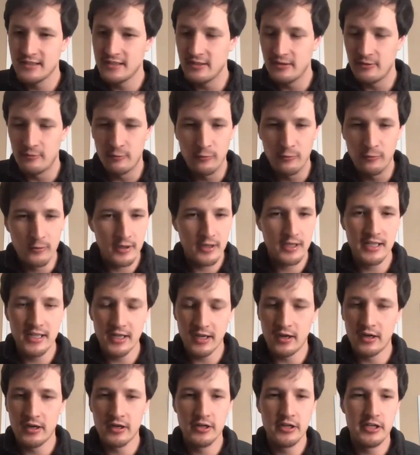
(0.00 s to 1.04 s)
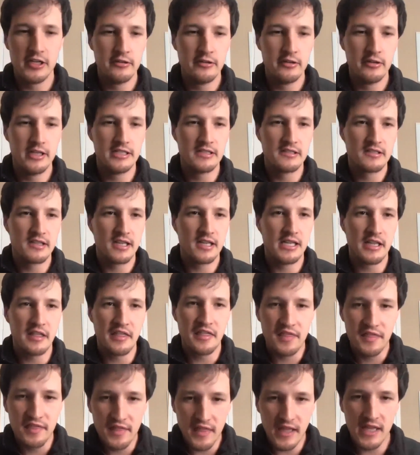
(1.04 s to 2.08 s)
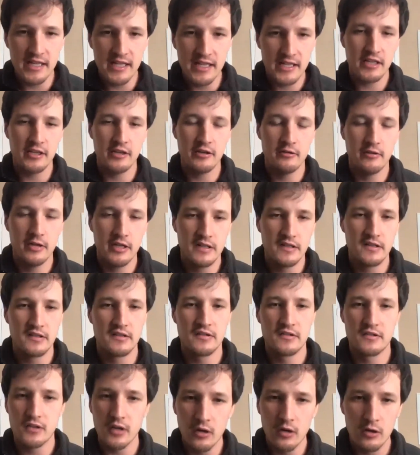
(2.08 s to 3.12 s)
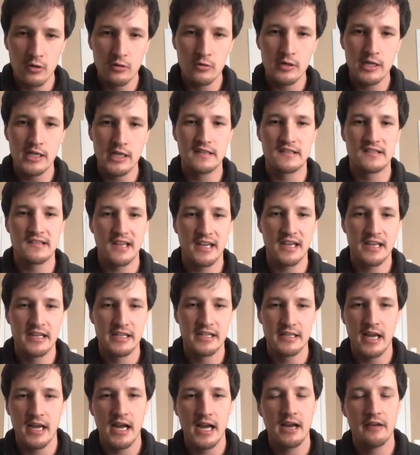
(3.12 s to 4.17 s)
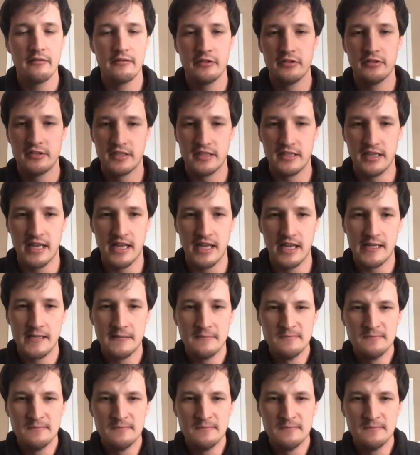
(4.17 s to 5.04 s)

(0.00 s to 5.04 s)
really honor you and say thank you. It's so exciting to have you today.